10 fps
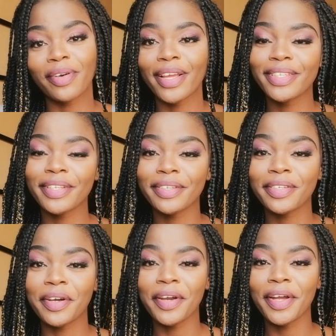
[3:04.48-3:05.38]
braiding
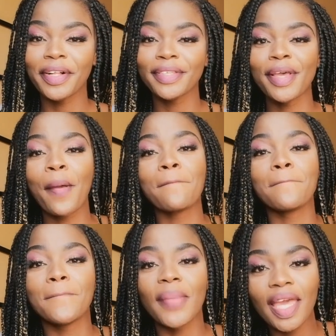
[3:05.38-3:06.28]
tutorials,
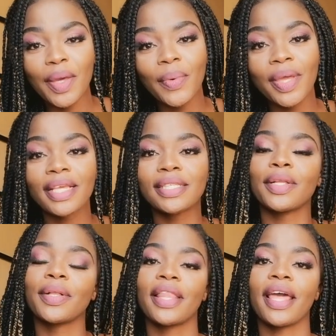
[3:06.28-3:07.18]
making wigs
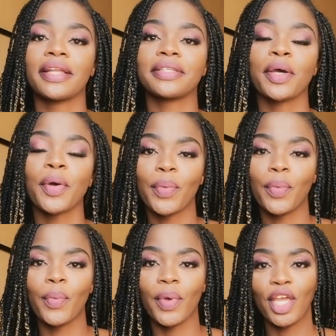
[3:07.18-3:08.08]
and all that.
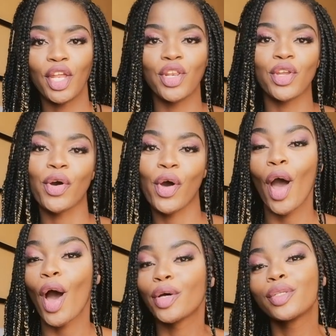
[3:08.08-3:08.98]
We know
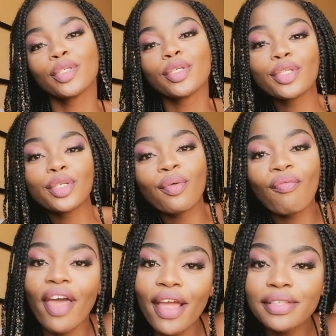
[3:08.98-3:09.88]
how to do
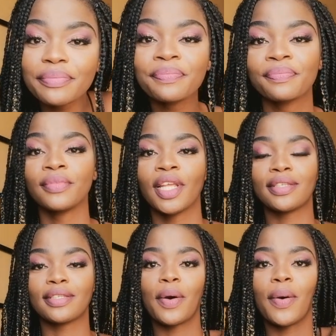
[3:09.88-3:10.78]
that.
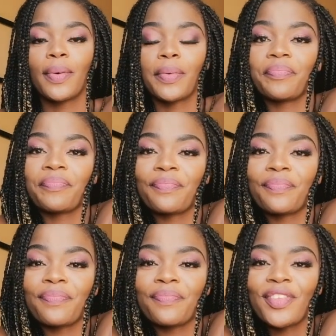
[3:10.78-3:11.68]
So
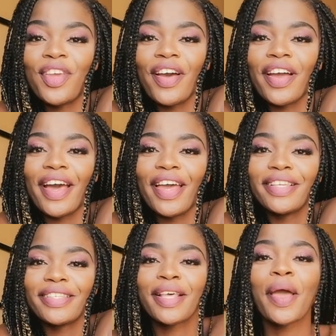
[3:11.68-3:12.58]
yeah,
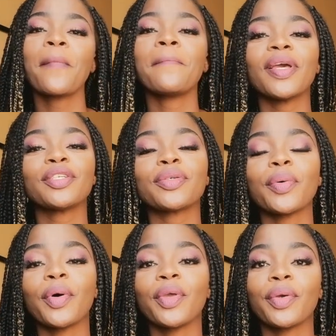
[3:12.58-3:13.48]
guys, make
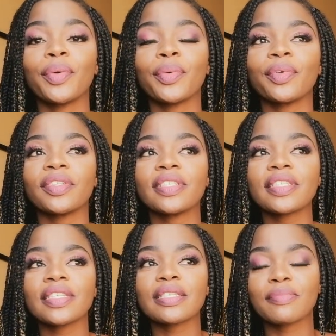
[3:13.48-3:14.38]
sure you
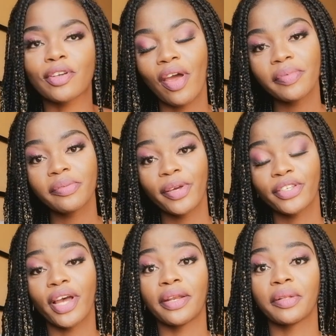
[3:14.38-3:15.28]
subscribe to my
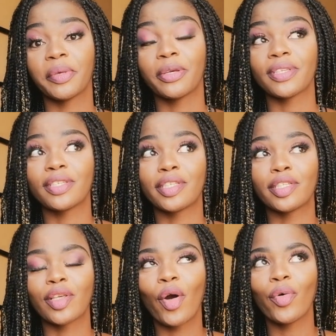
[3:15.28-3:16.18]
channel because it's
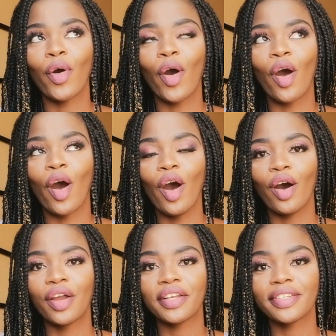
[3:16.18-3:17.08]
so
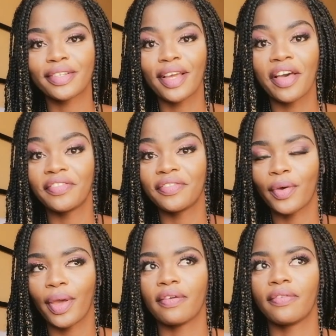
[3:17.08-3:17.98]
hard. I've
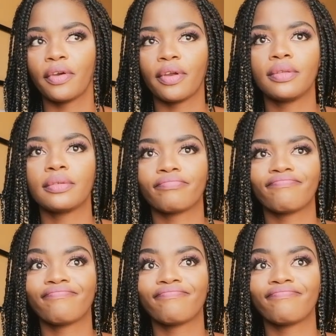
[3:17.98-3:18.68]
heard.